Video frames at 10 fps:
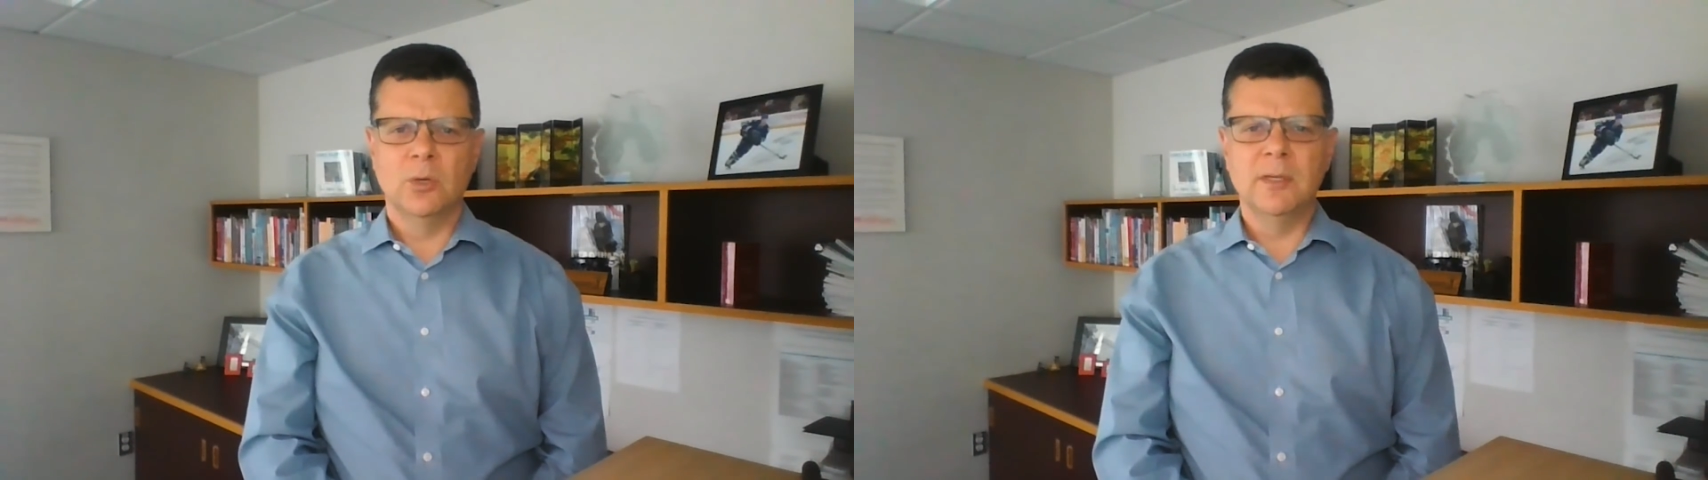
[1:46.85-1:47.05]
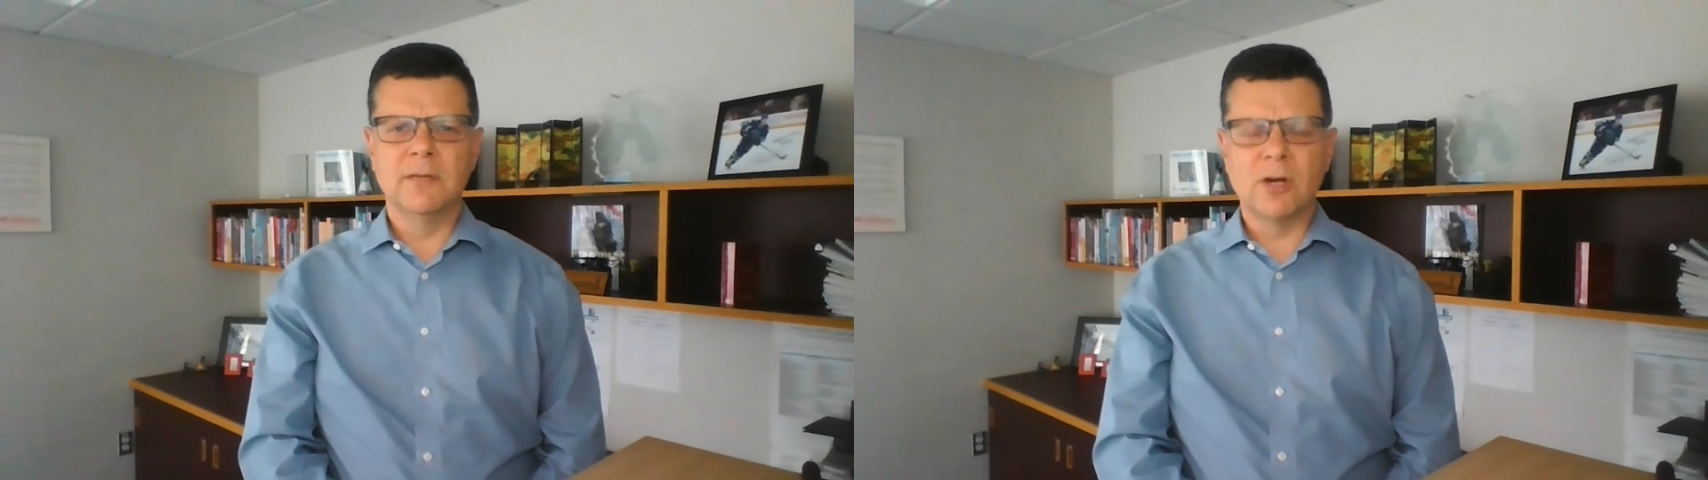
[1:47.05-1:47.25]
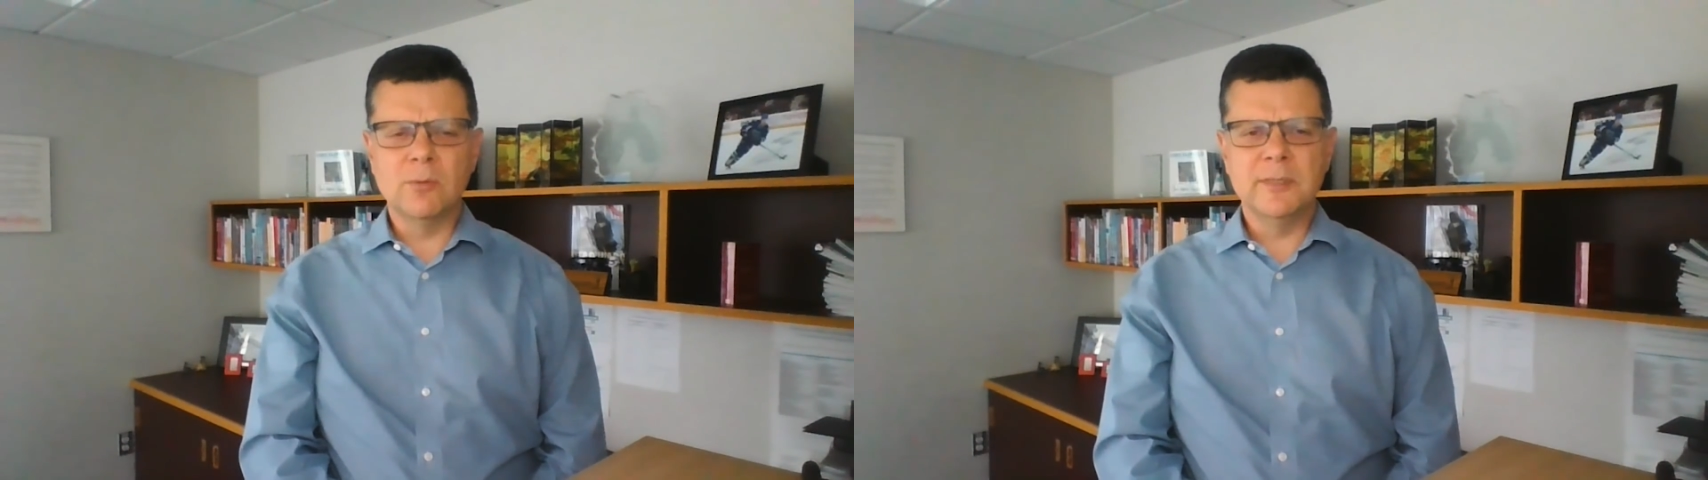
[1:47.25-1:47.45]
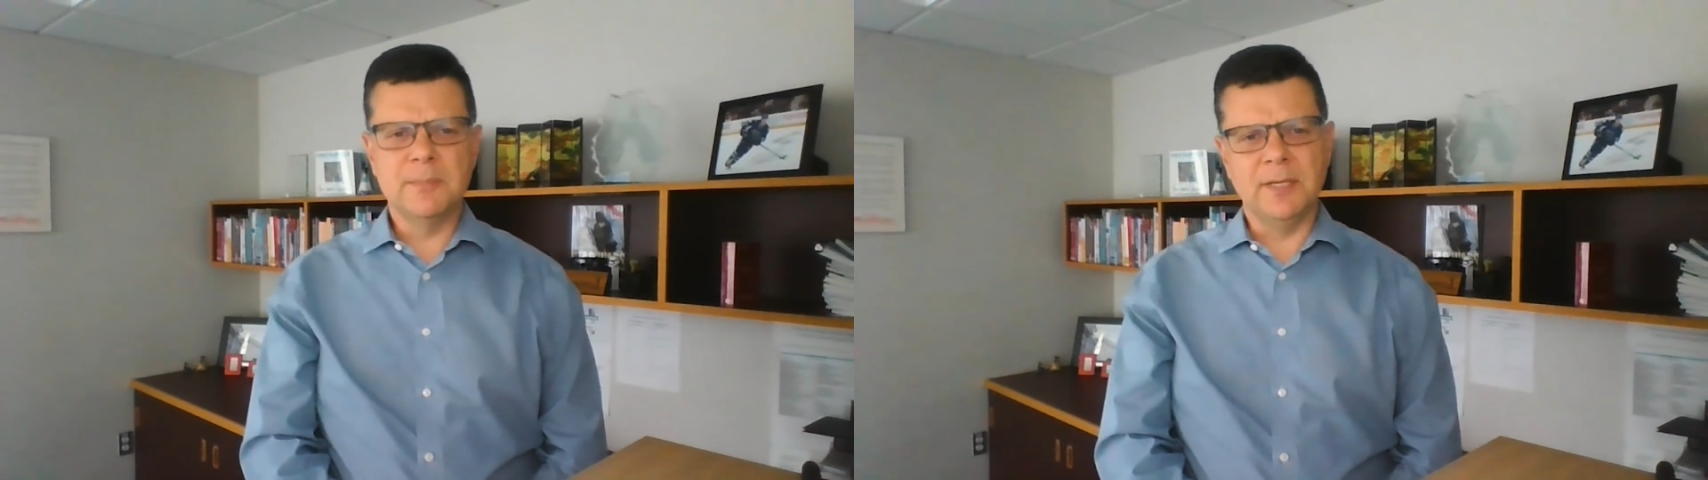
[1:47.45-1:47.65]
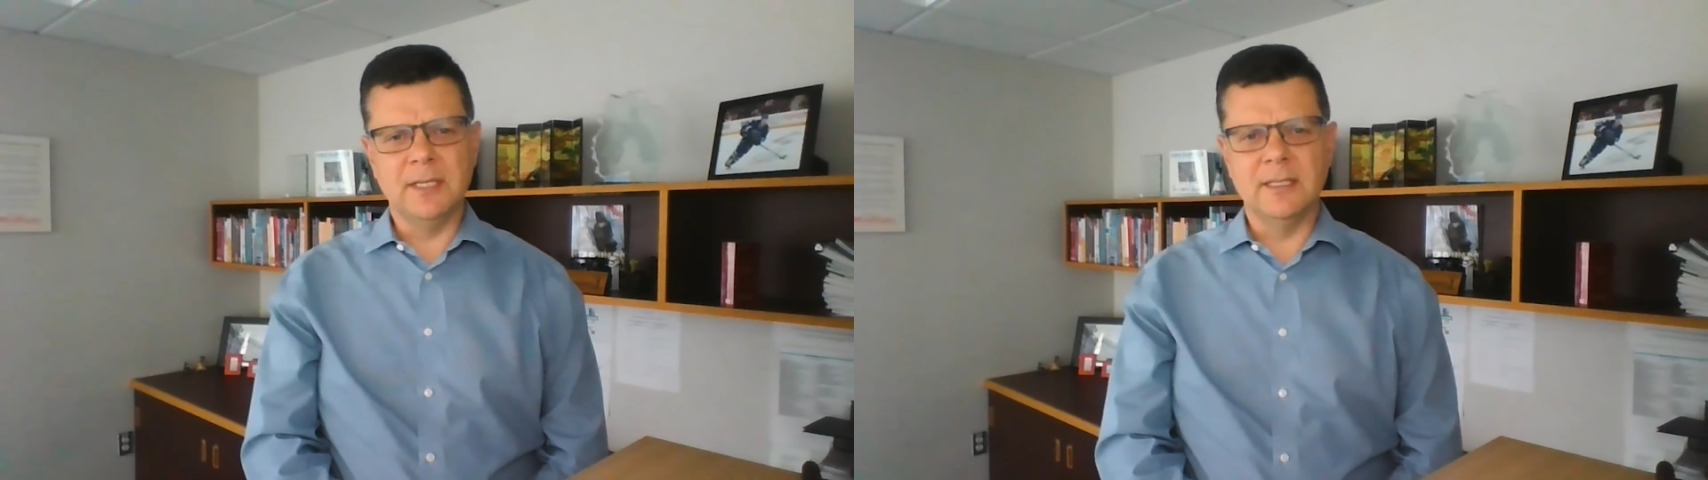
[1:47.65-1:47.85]
We have always
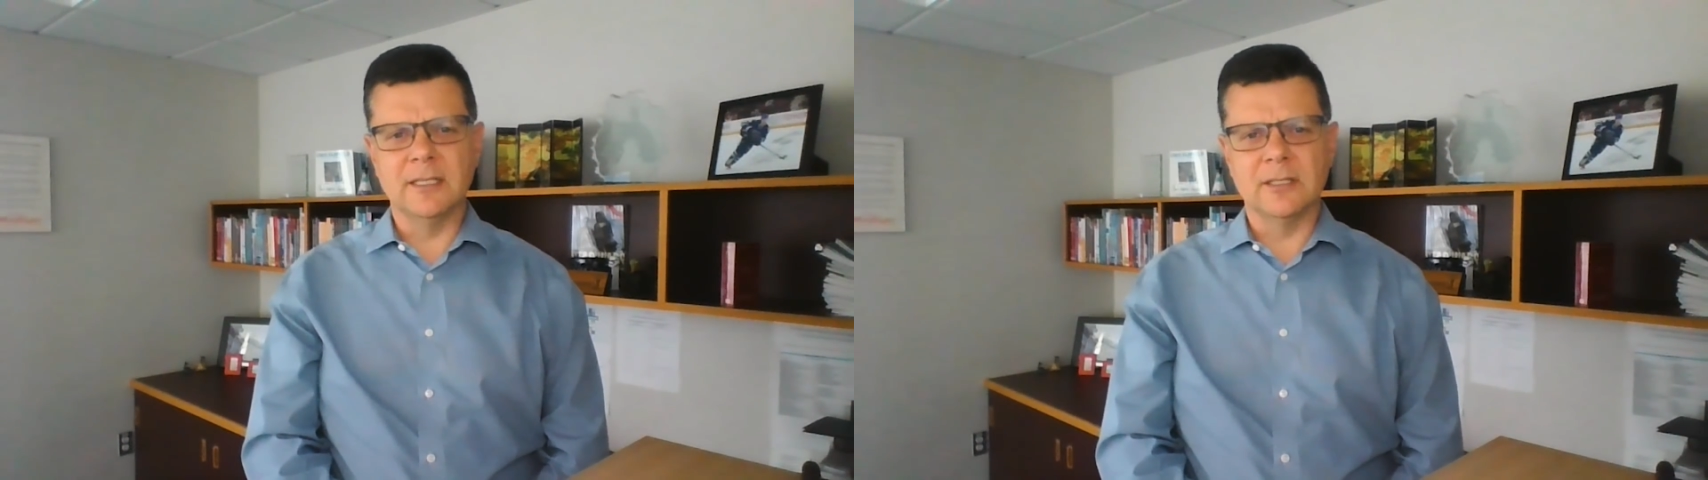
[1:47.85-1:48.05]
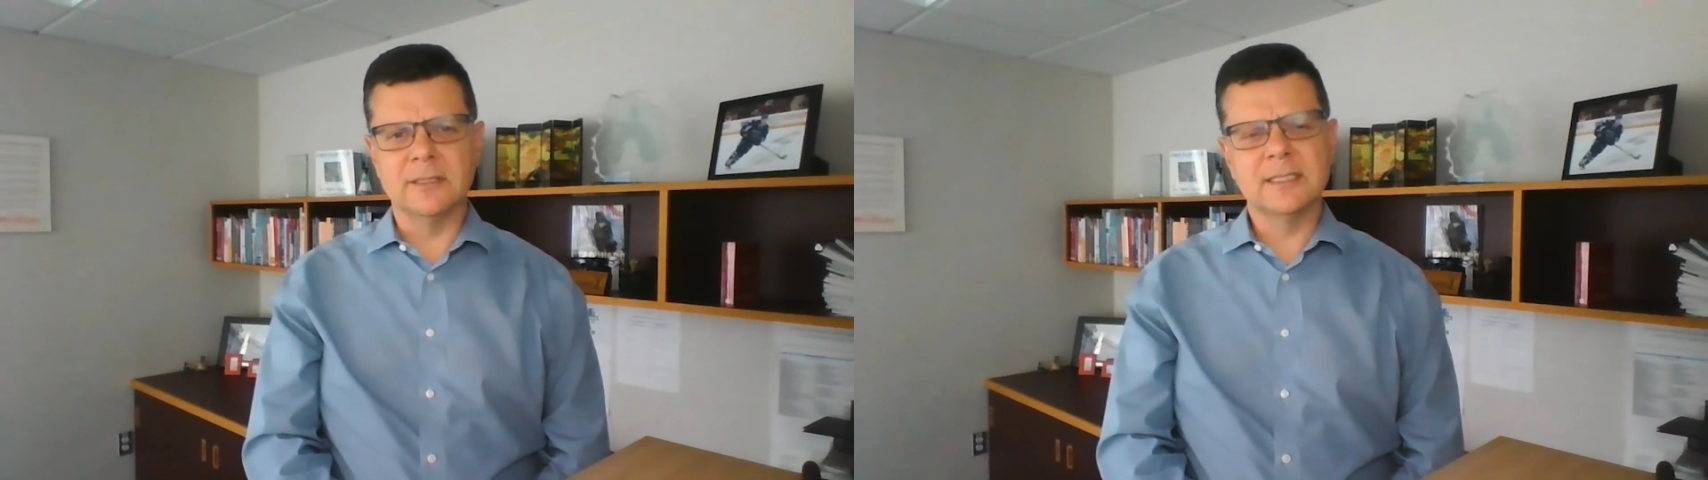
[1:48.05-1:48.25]
been here to